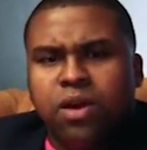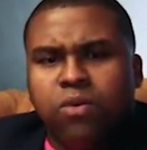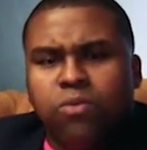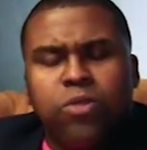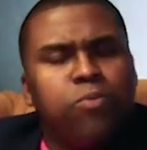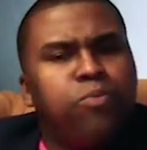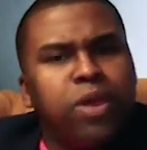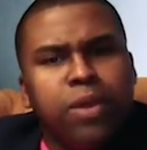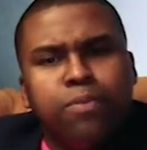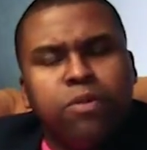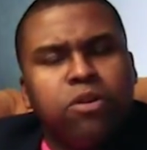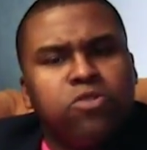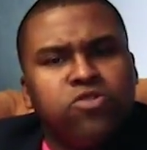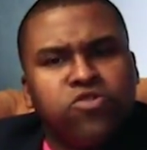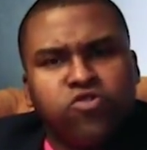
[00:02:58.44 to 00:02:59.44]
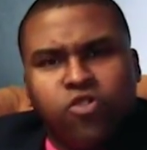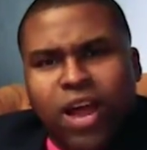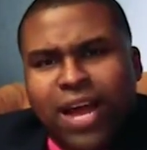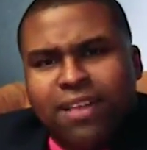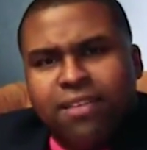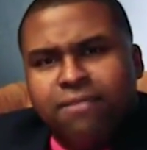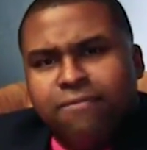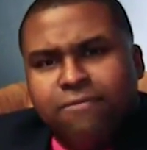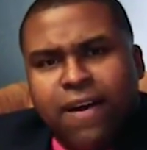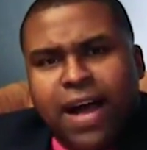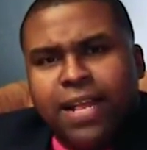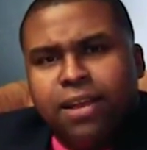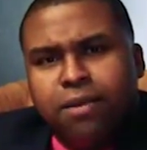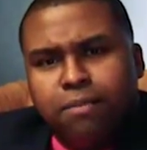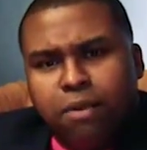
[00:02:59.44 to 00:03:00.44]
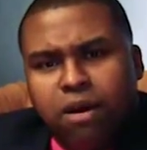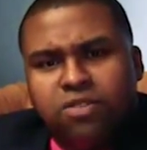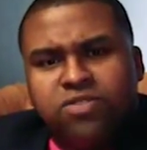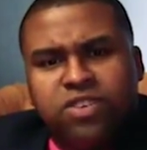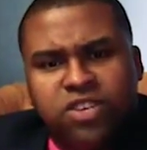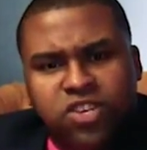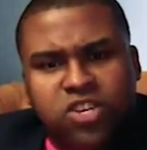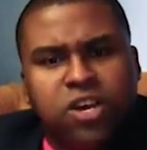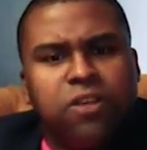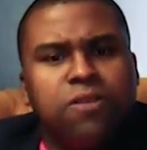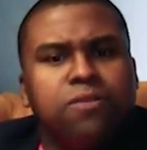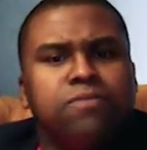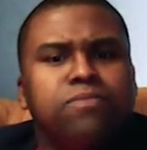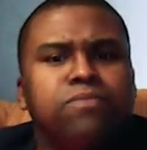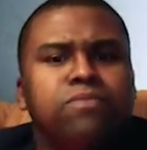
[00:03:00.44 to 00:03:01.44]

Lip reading: When the people are distracted and fighting amongst each other,